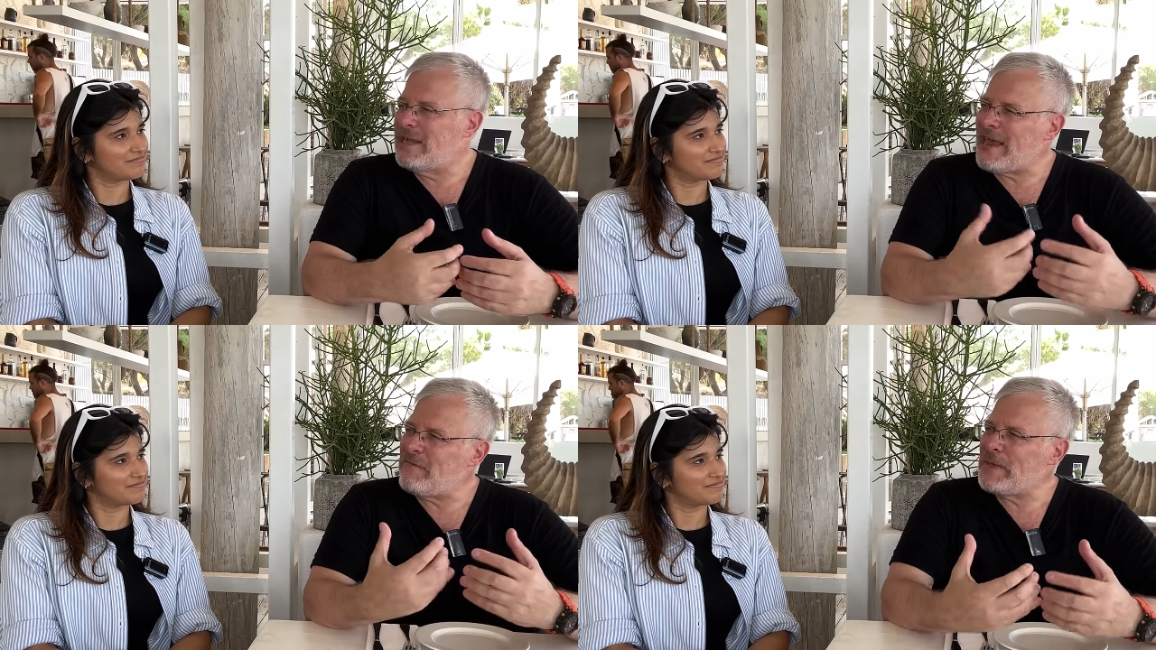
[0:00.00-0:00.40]

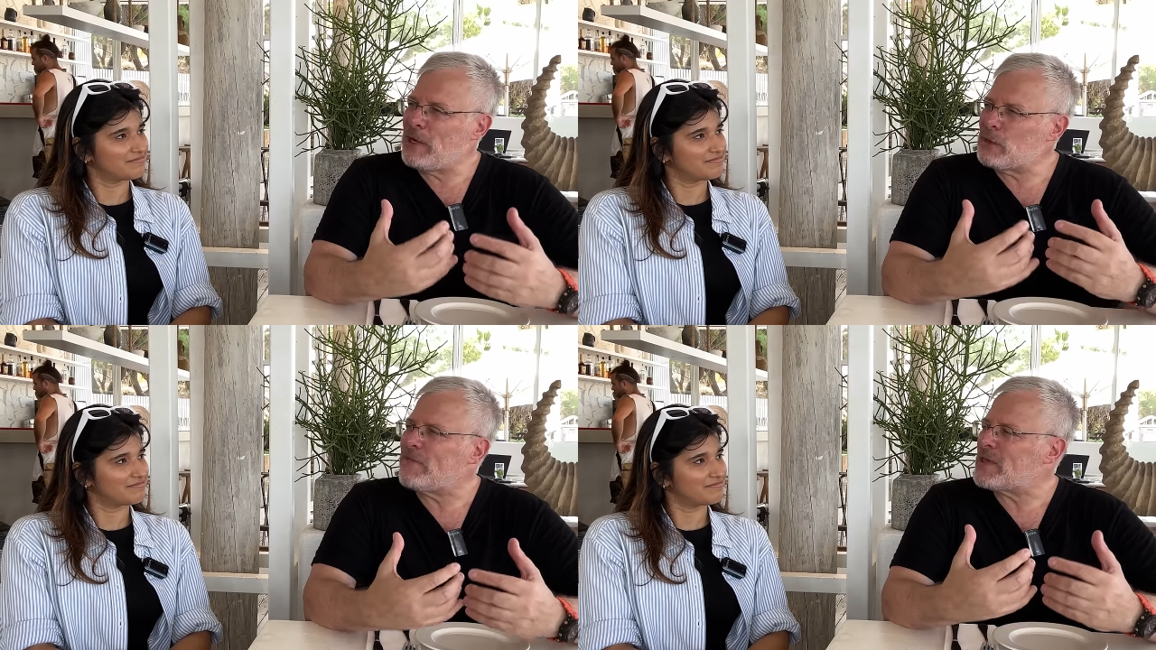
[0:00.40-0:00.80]
Speaker 1: gave me a
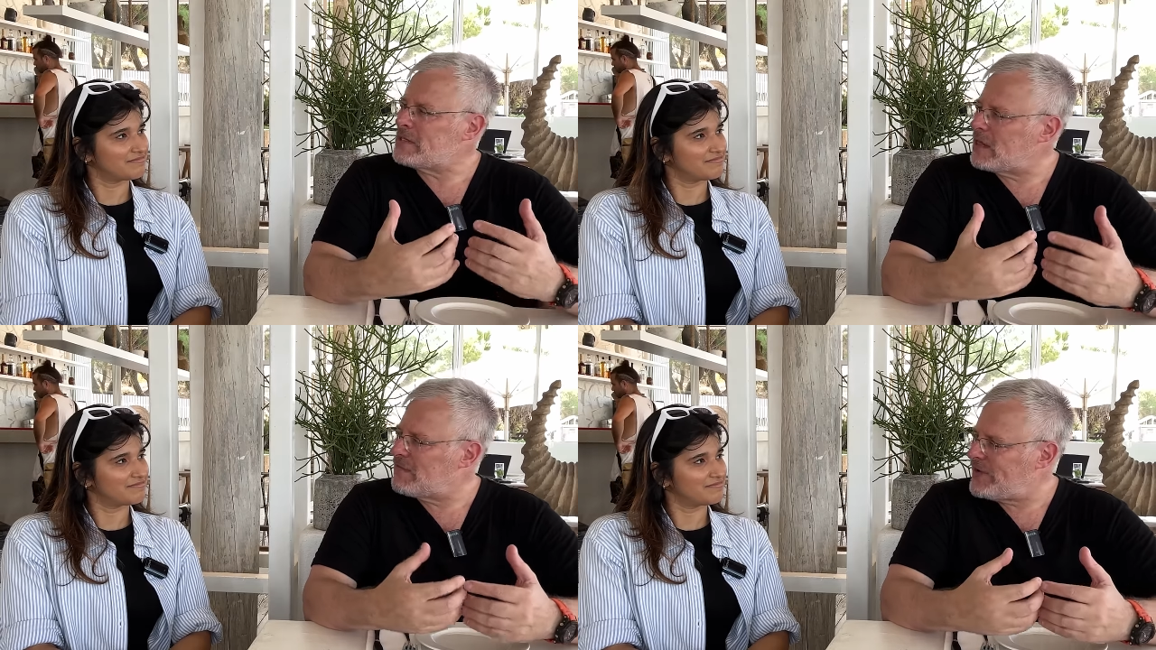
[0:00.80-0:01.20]
lot of
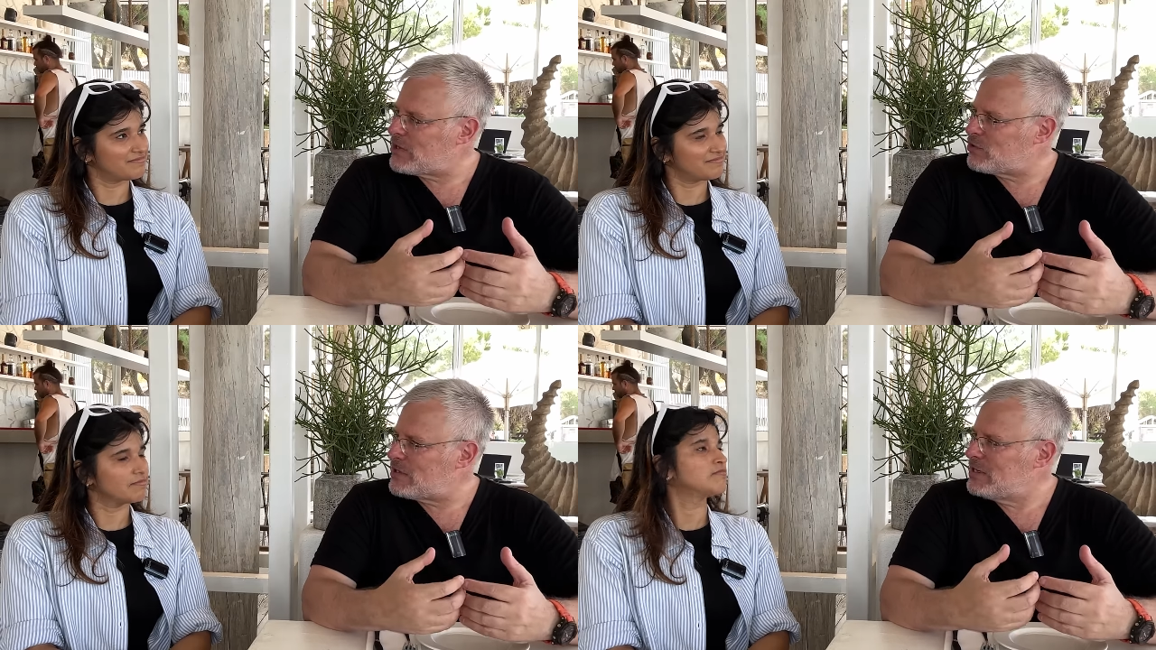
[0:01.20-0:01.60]

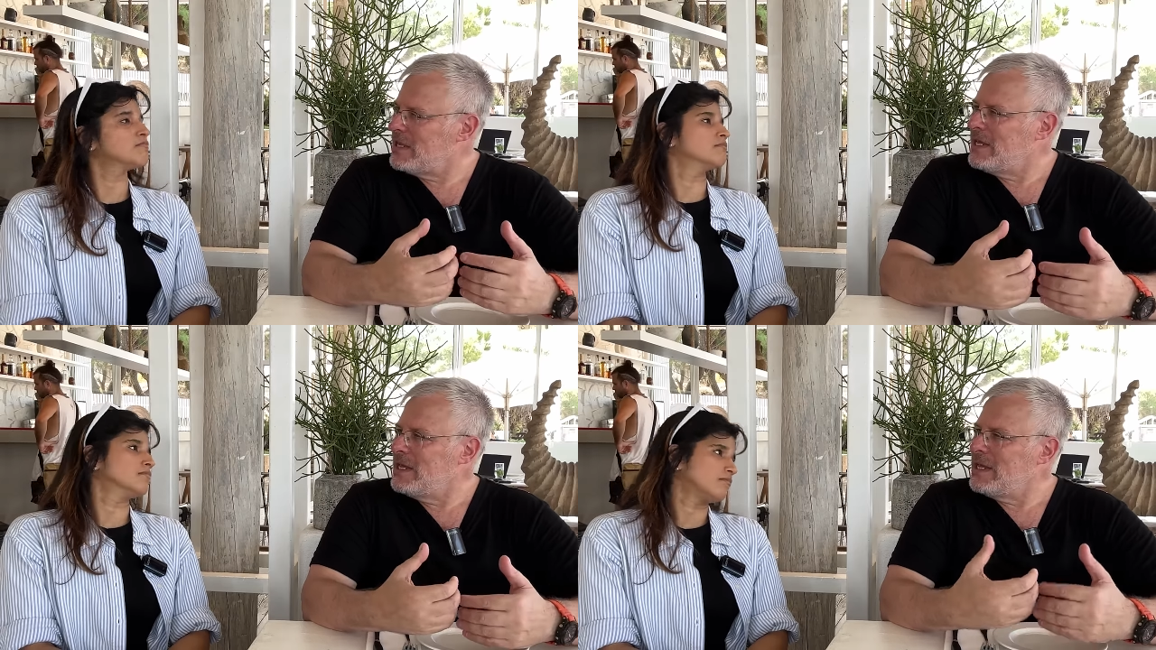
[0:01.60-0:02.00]
satisfaction
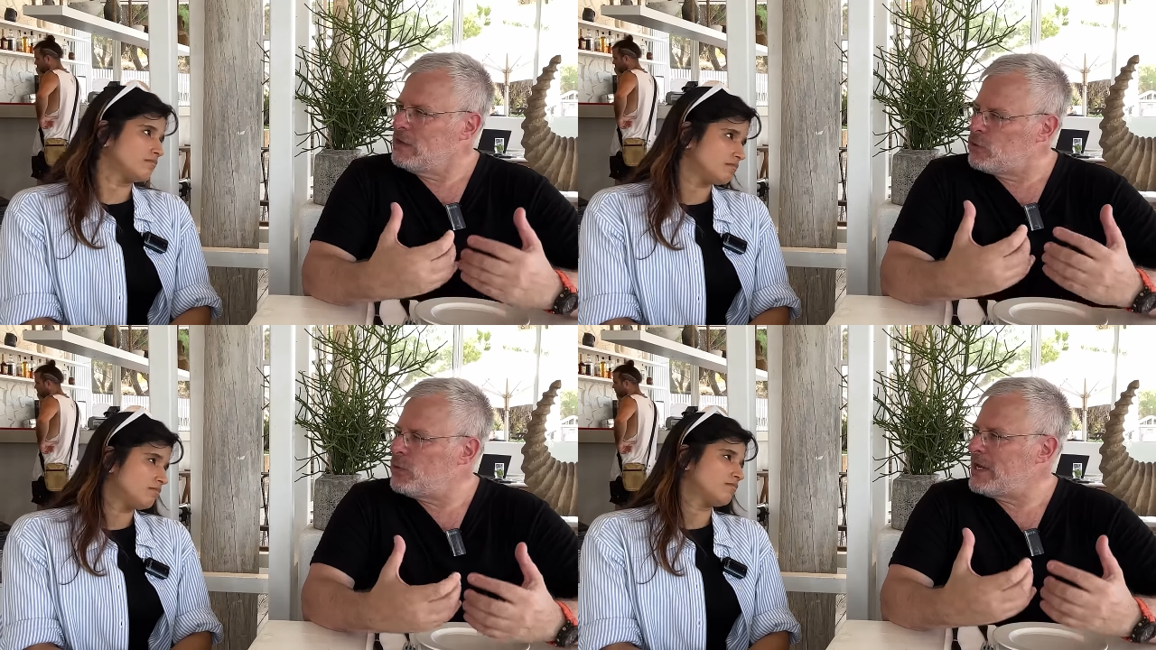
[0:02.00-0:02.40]

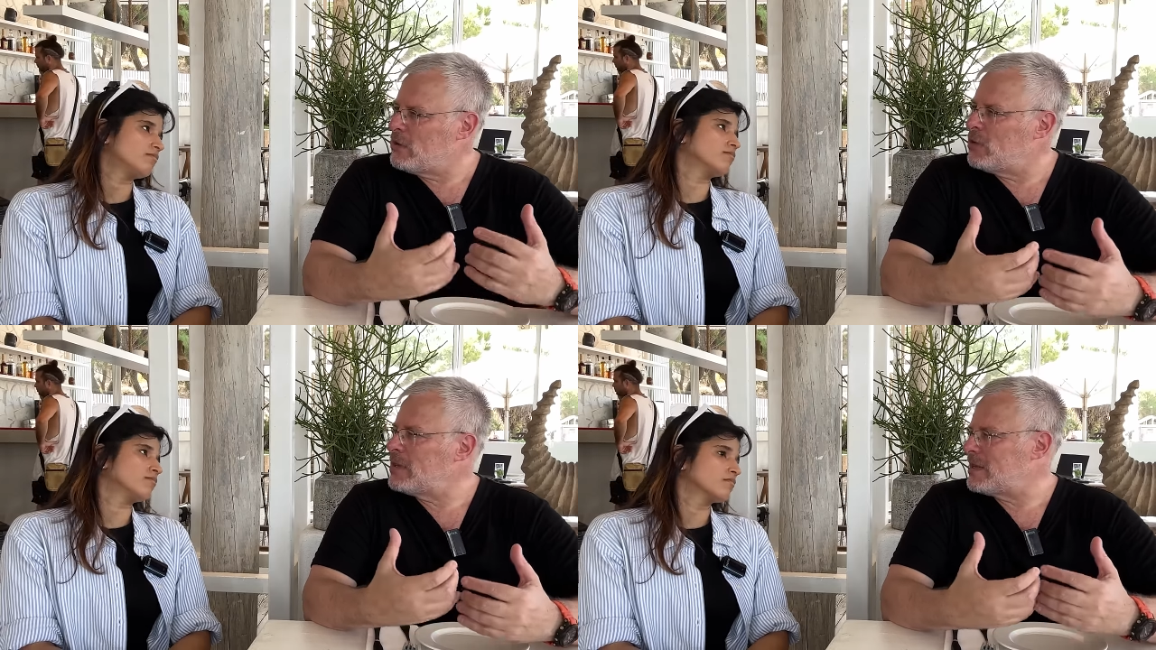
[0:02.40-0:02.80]
in
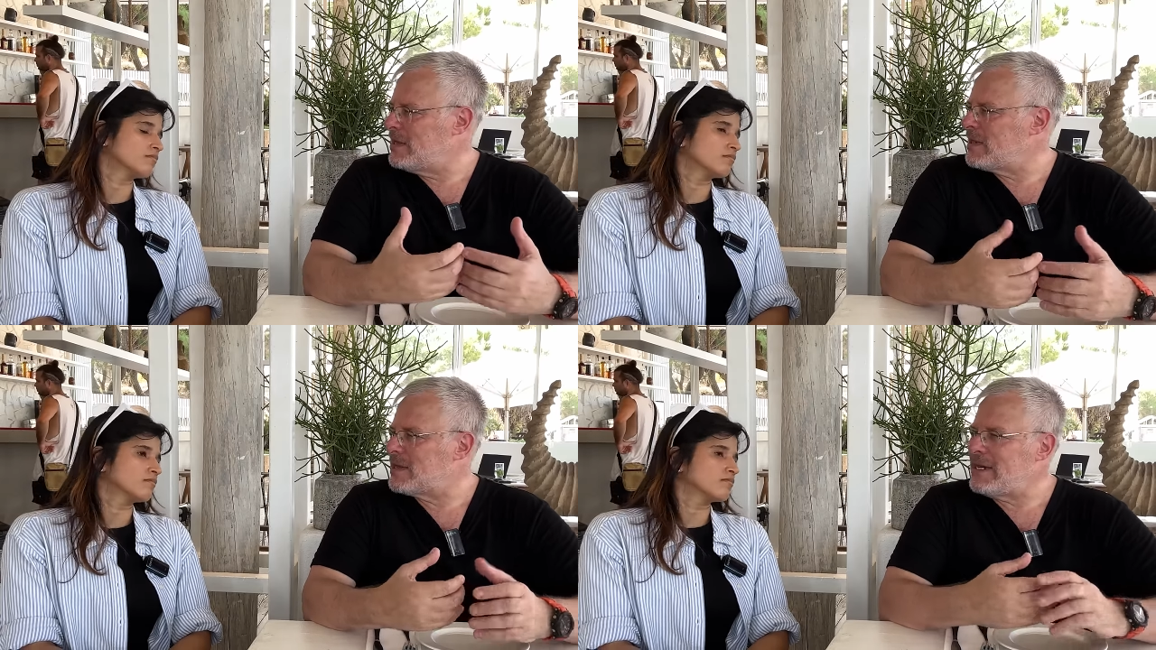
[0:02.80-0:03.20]
doing good
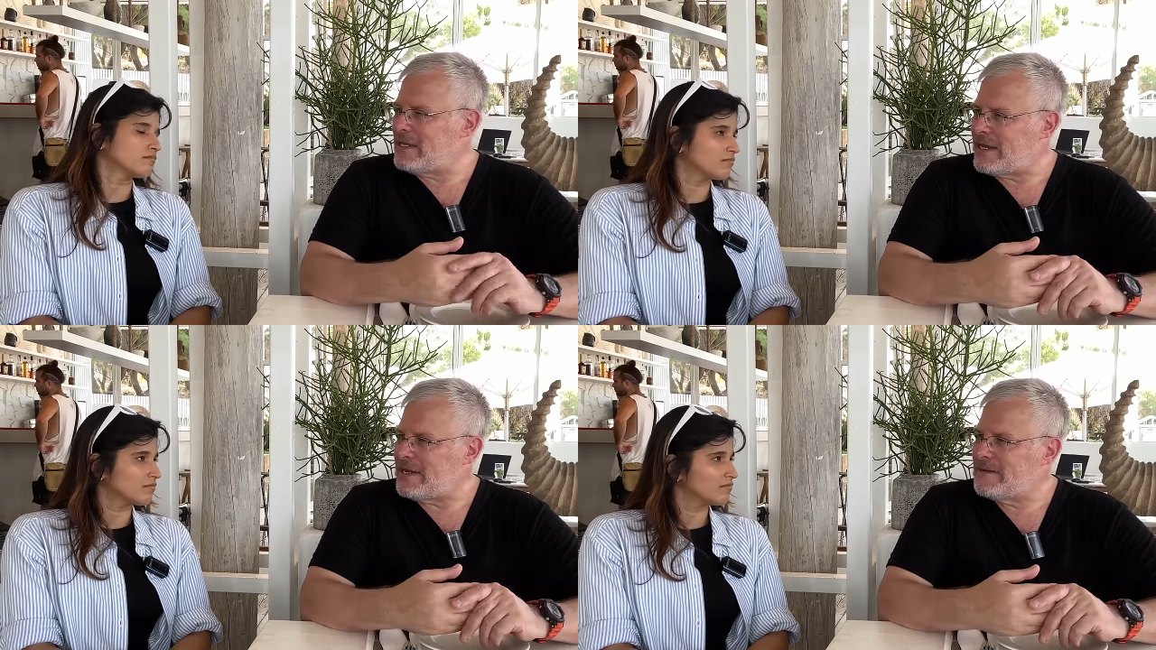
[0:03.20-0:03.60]
things in
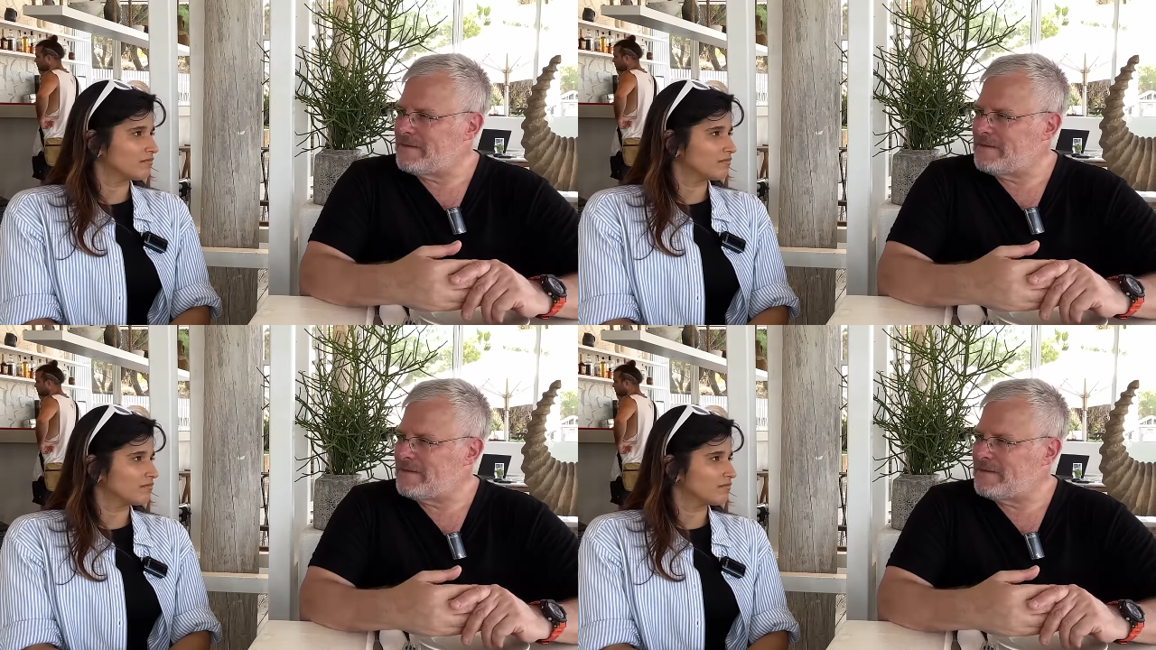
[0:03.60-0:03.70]
India.